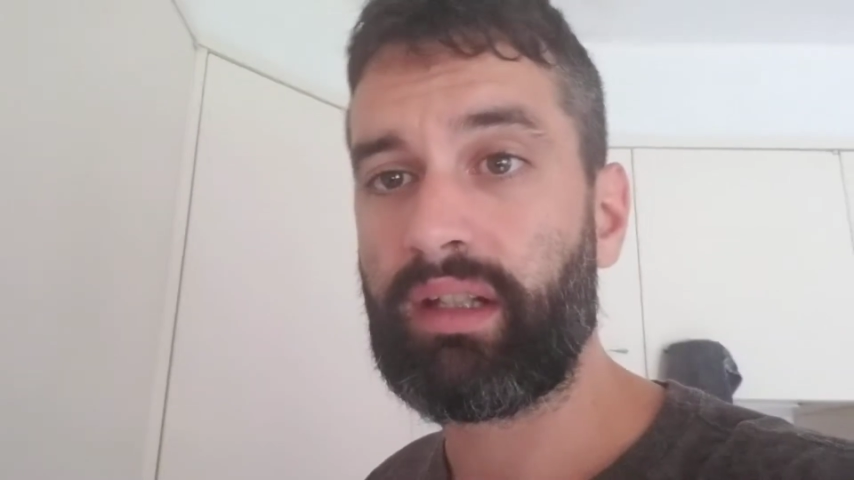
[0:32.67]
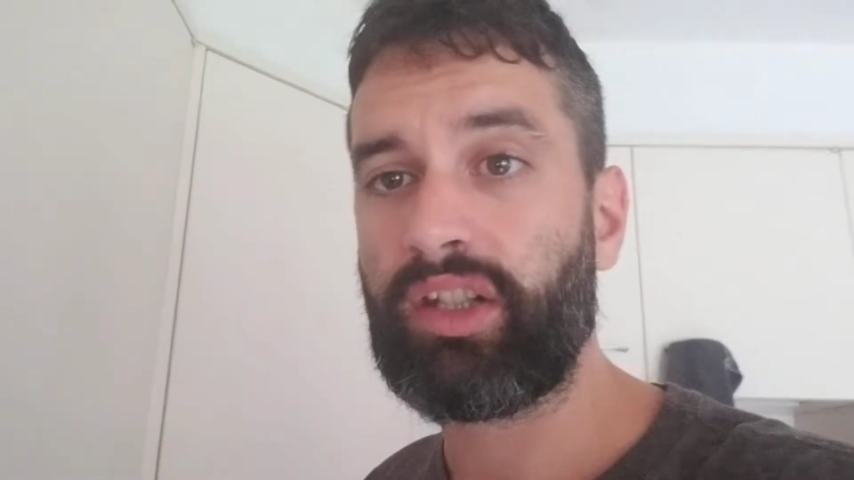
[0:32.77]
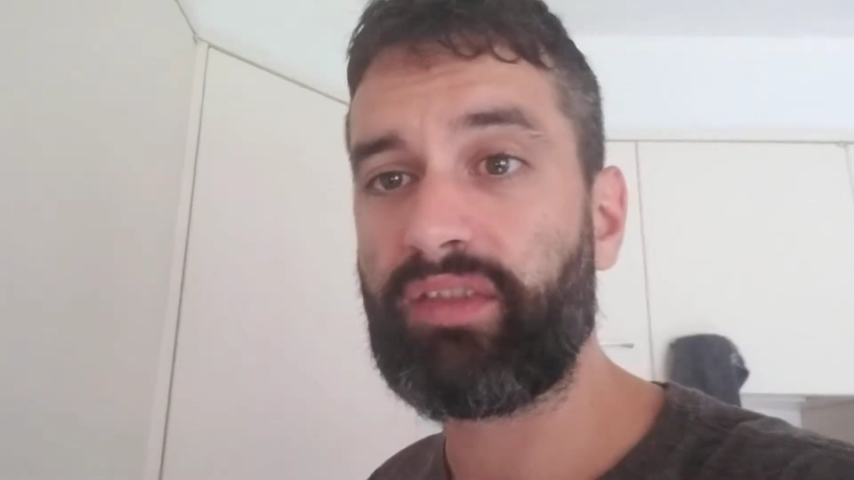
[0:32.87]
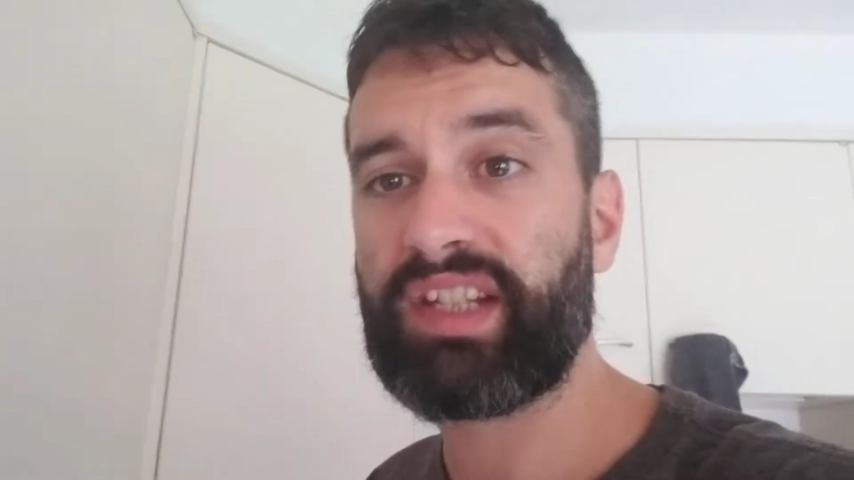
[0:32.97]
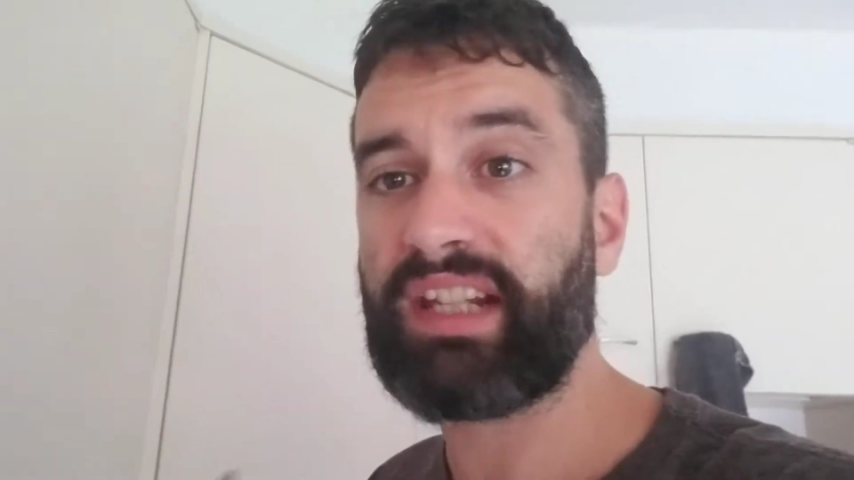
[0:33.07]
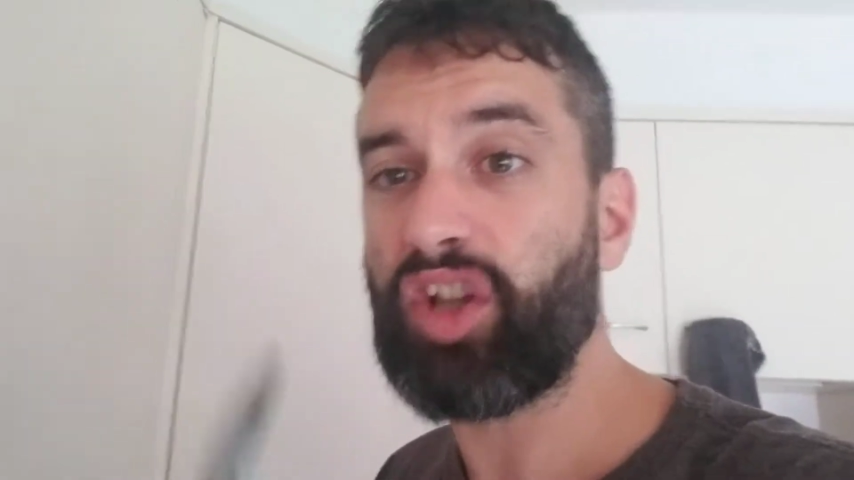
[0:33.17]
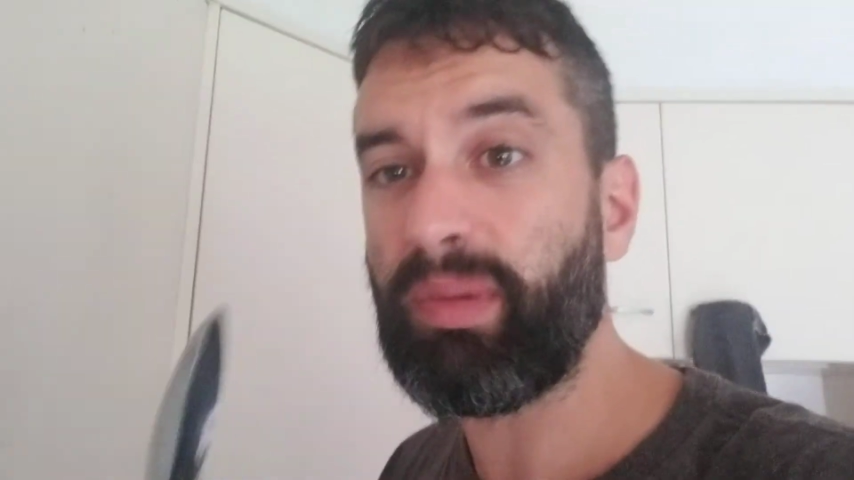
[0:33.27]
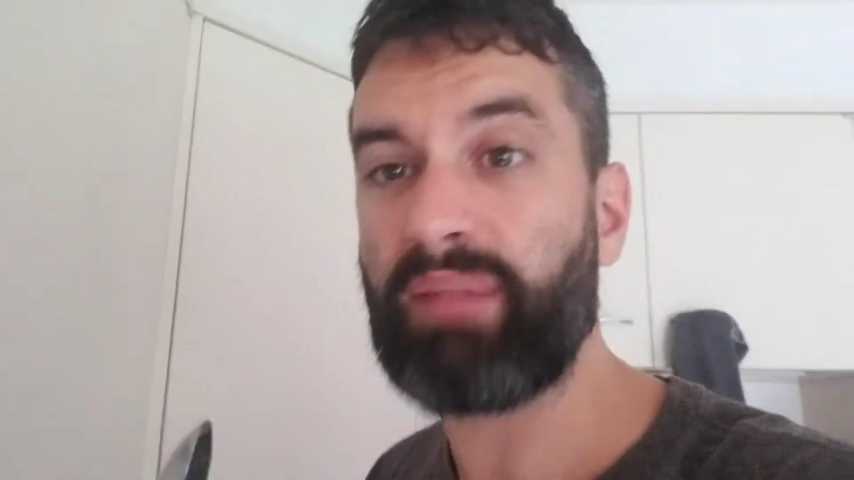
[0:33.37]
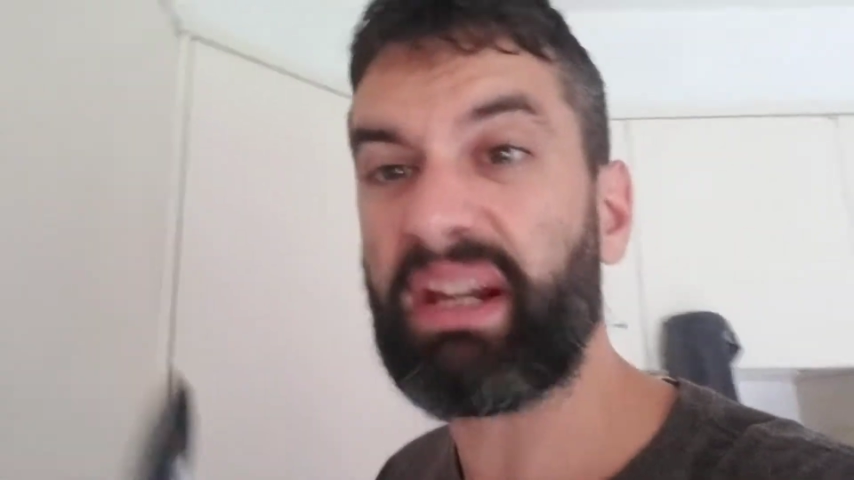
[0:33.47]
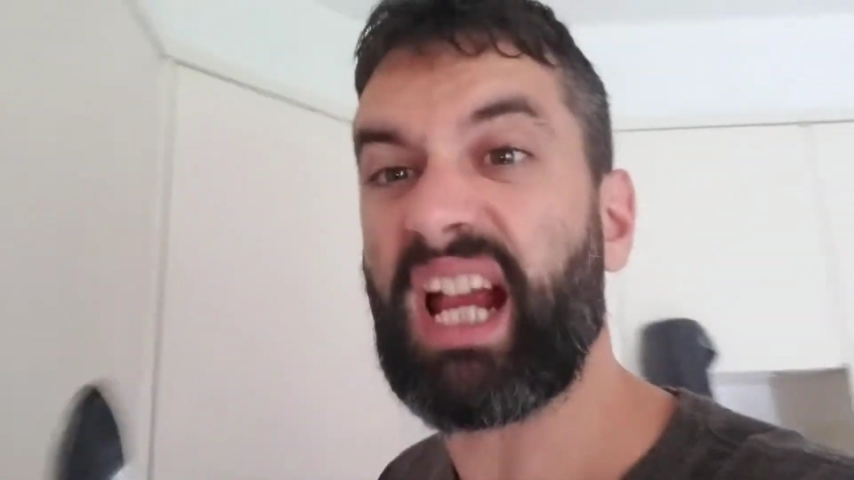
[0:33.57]
You have to say, no
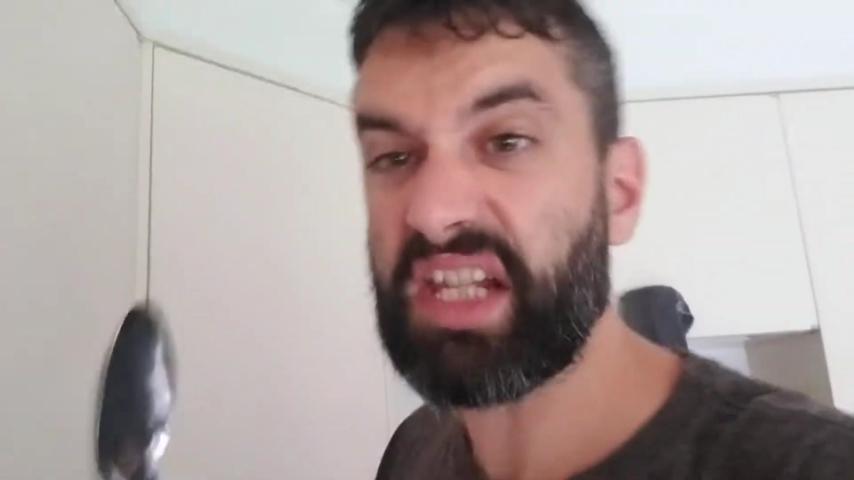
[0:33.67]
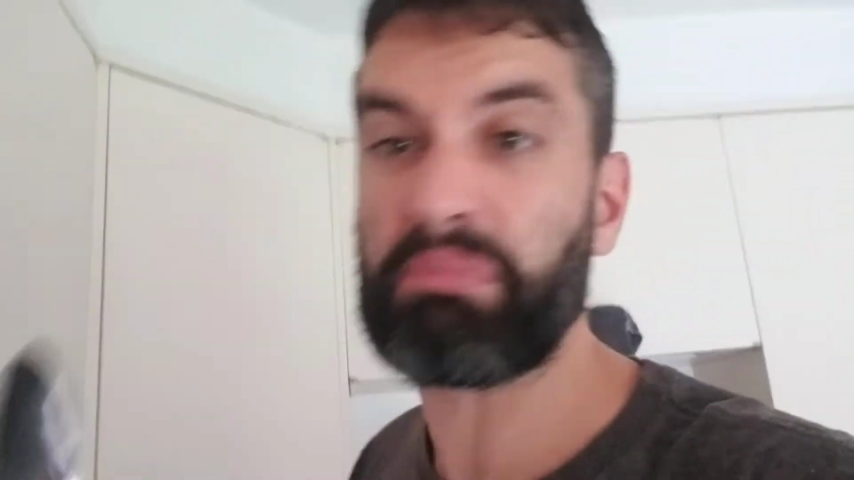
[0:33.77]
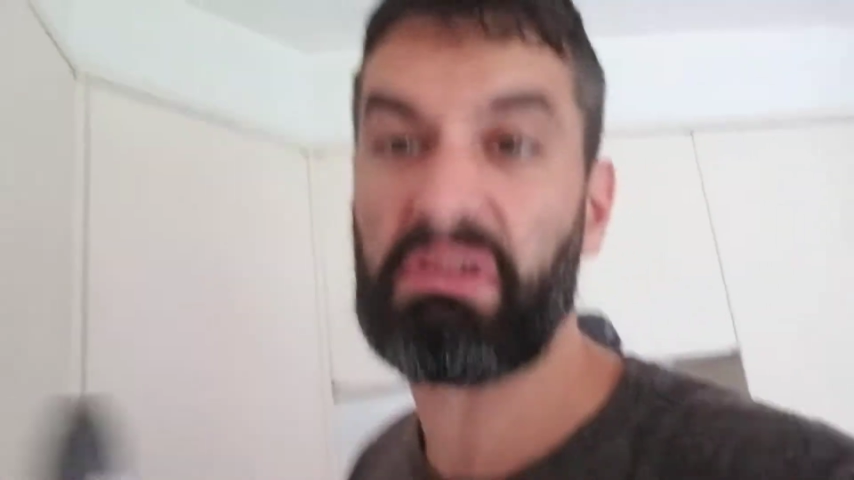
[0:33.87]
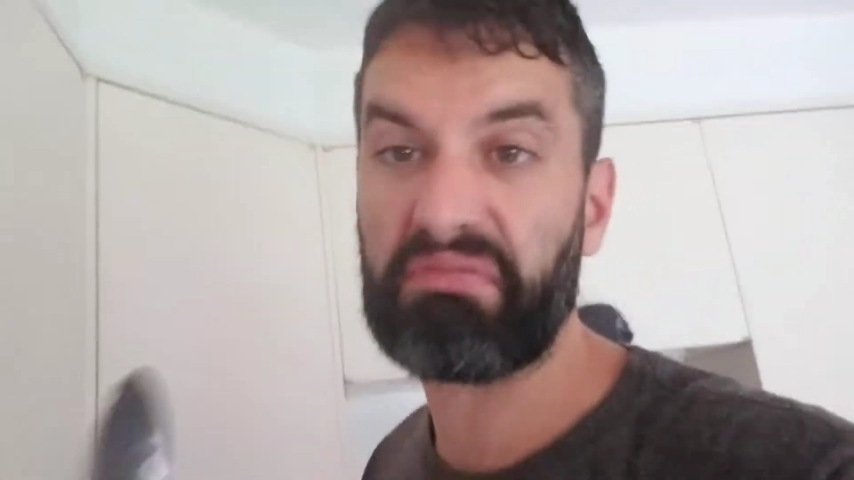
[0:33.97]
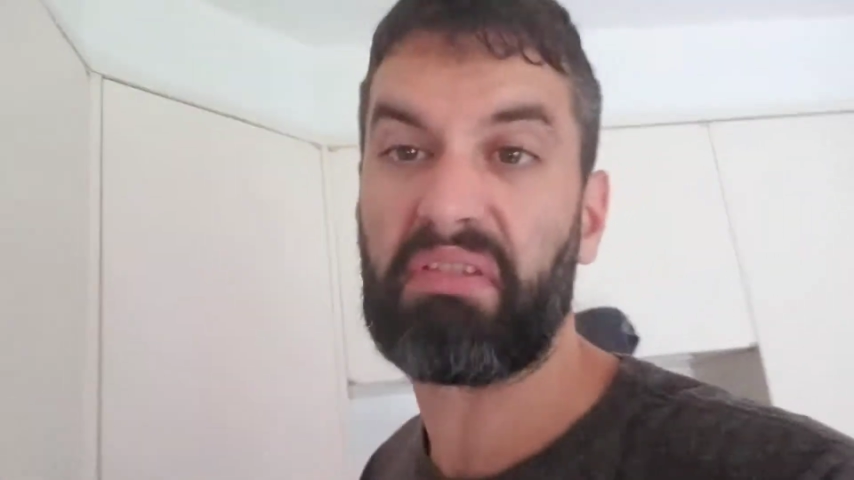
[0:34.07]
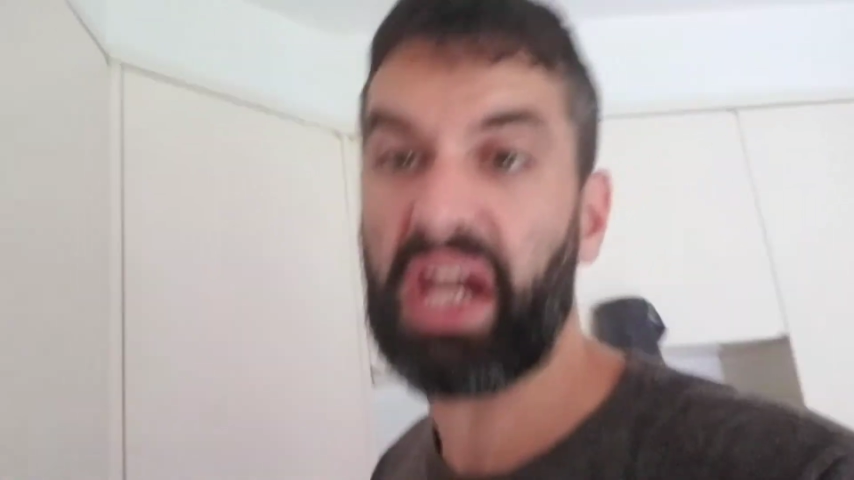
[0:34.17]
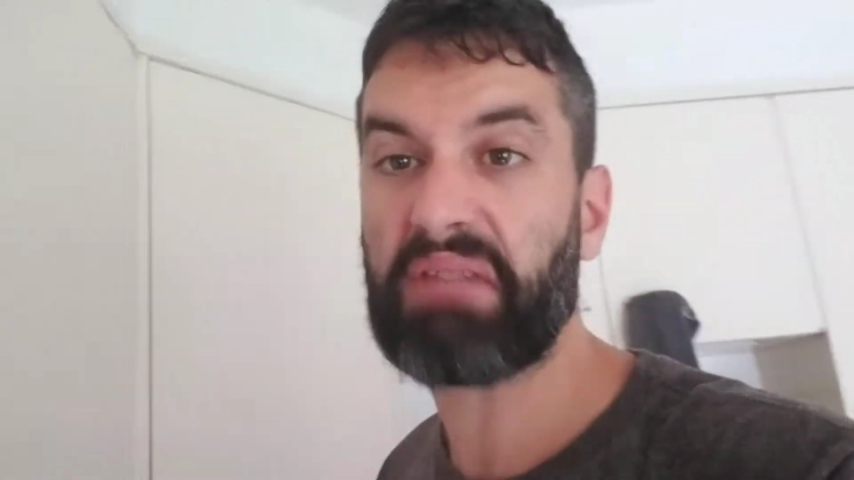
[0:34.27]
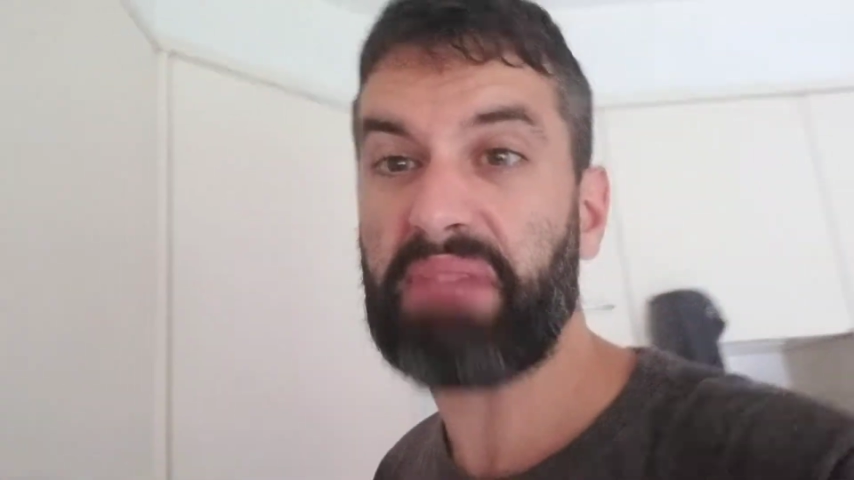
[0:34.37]
bun because I'm gluten-free.